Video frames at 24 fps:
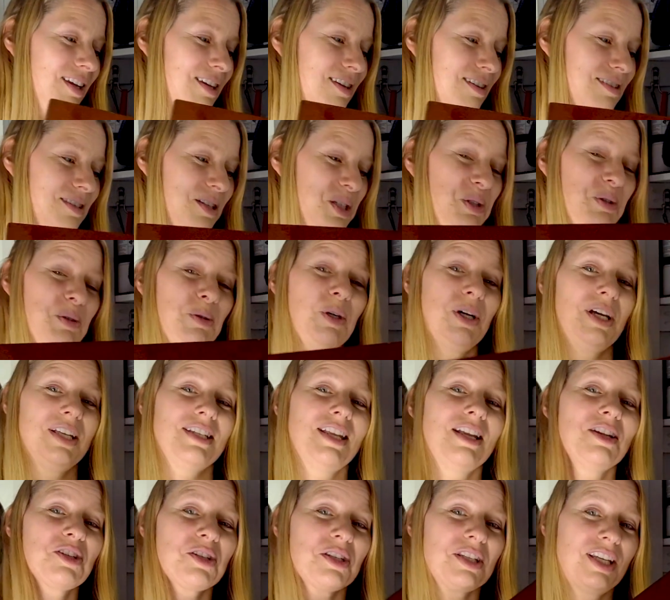So
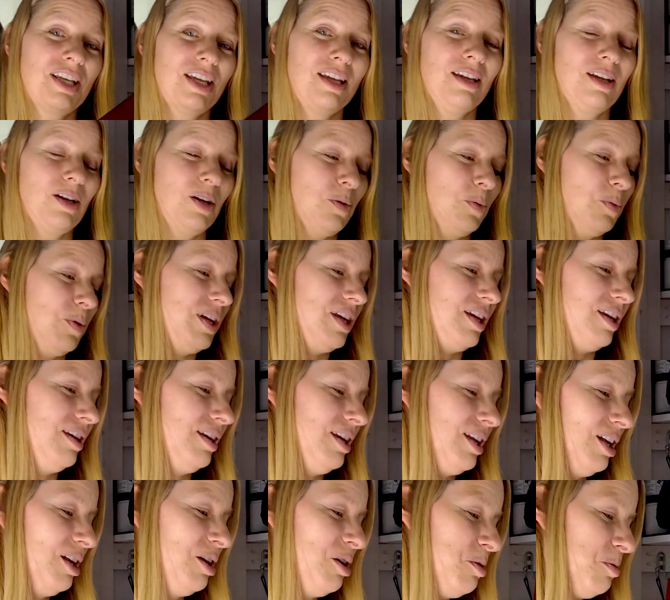essentially, we
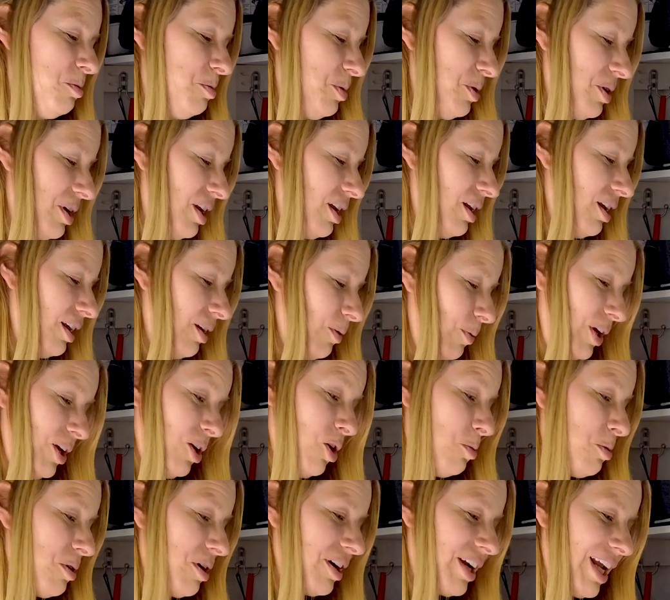can
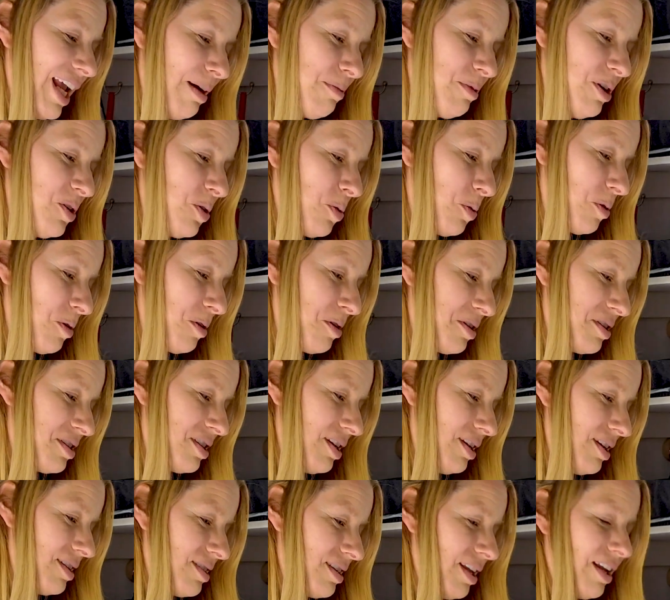open our cabinet doors,
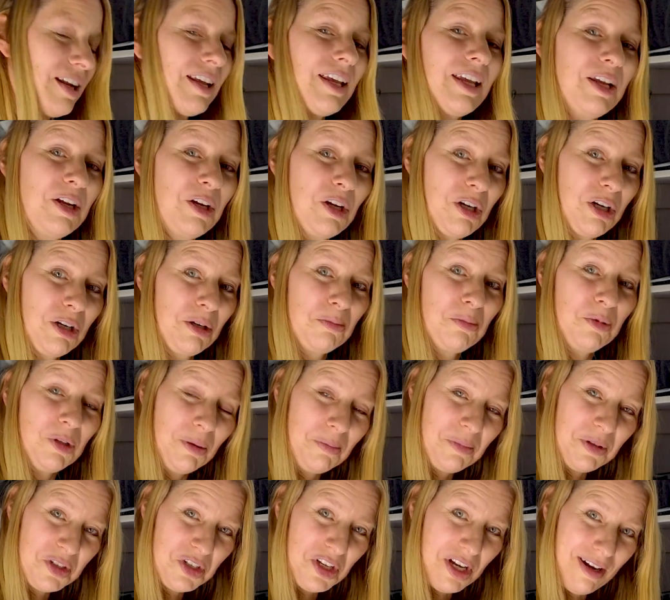set it here, pull up
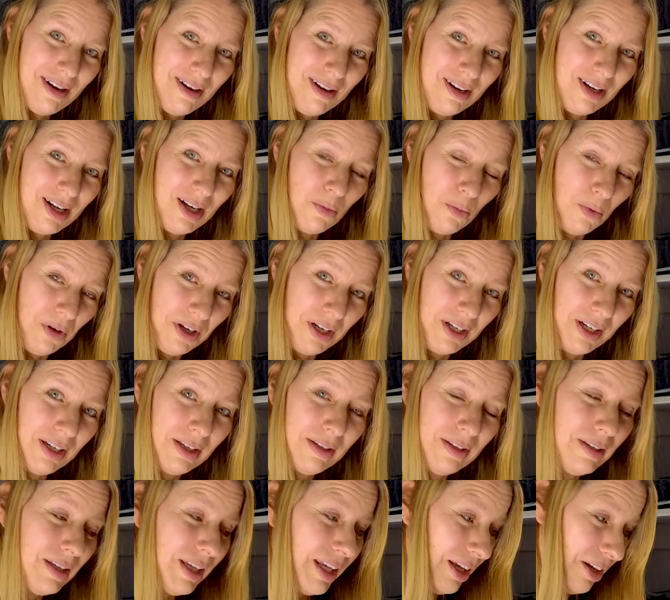the chair, and work
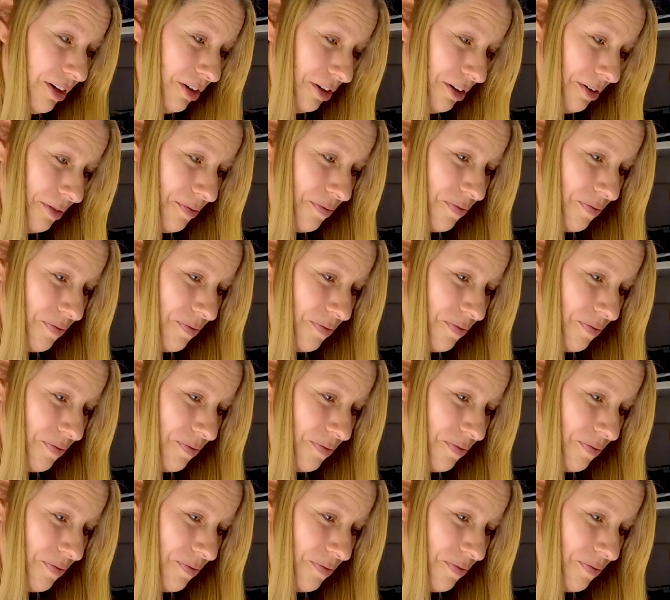here.